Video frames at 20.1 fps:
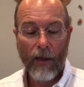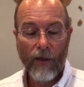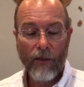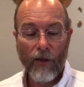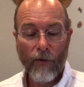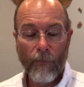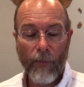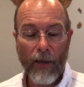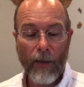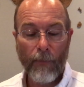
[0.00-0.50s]

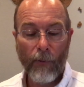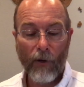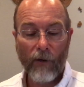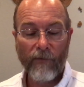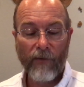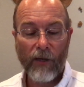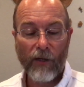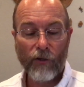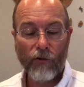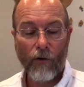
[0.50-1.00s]
The people
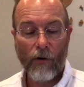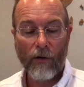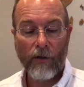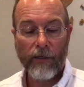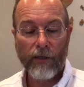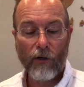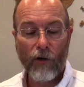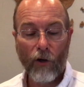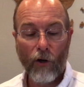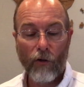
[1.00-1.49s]
of Israel,
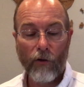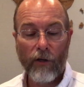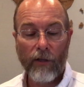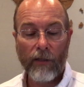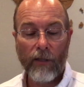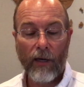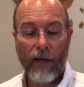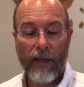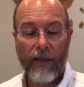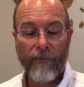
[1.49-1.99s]

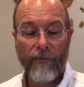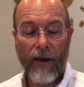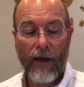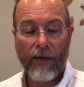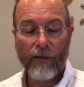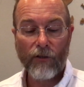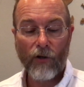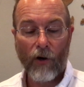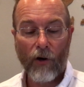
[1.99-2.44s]
including the Levites,